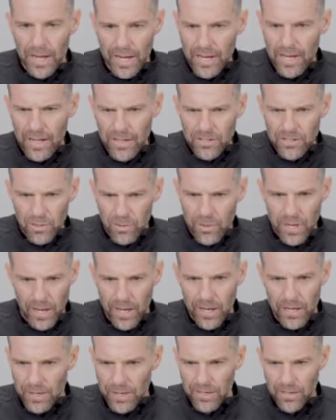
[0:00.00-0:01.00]
it's
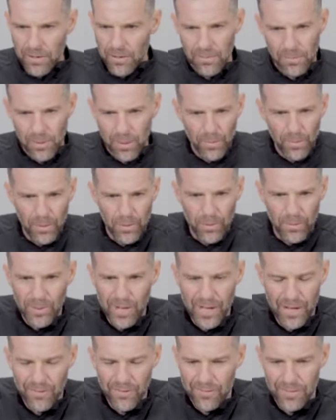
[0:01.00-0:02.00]
okay. You know,
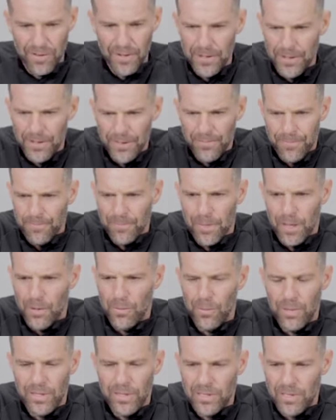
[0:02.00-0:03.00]

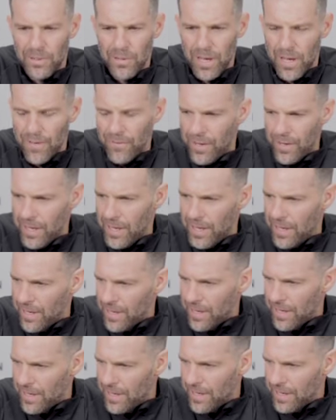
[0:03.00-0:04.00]
we still have
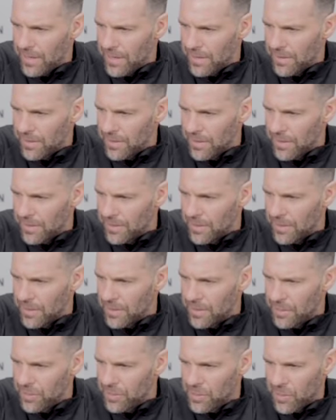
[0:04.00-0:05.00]

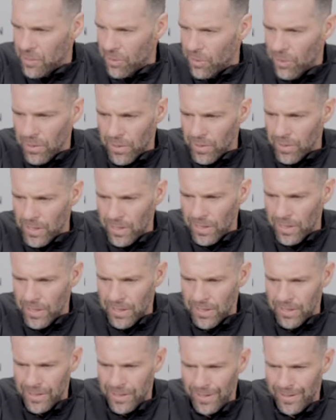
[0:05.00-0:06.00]
a good core,
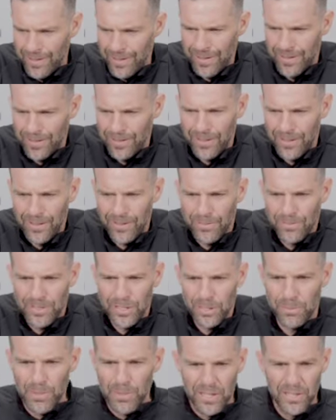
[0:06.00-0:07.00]
and you know,
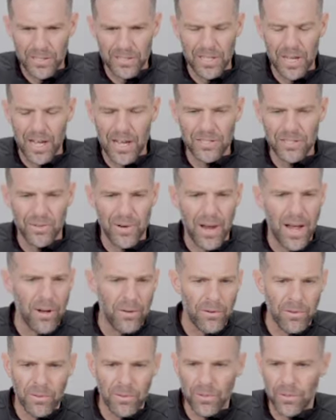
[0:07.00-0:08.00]
just because guys are
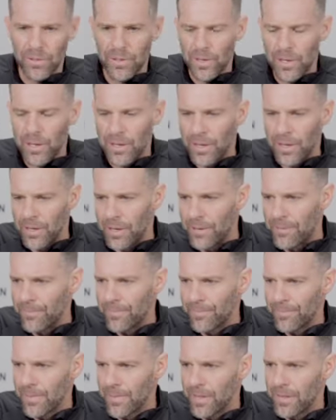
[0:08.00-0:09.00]
out,
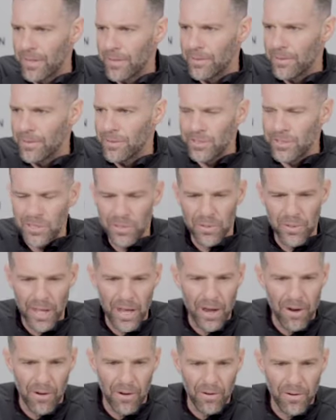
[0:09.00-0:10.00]
they're still
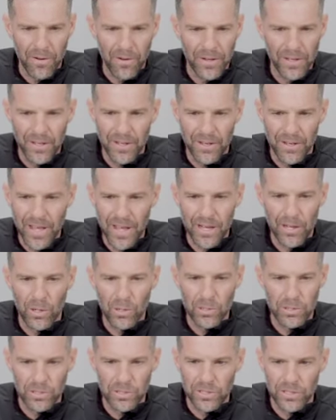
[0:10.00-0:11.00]
there. You know, that
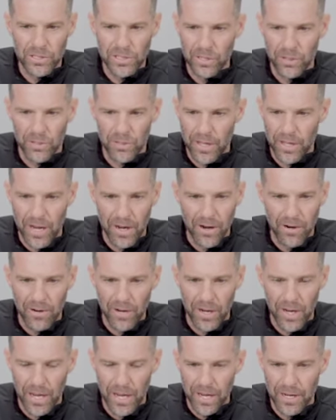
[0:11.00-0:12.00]
culture is still
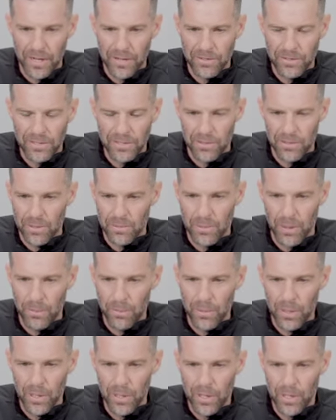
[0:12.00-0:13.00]
there, and there's
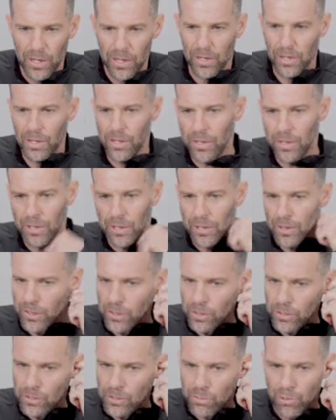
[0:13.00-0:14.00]
still a
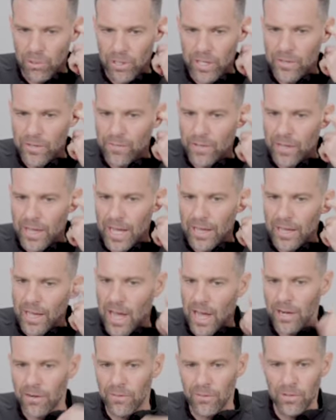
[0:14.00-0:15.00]
huge belief in that
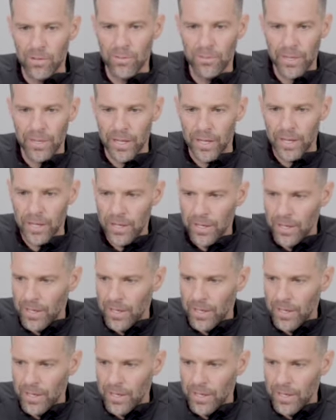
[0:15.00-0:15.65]
locker room that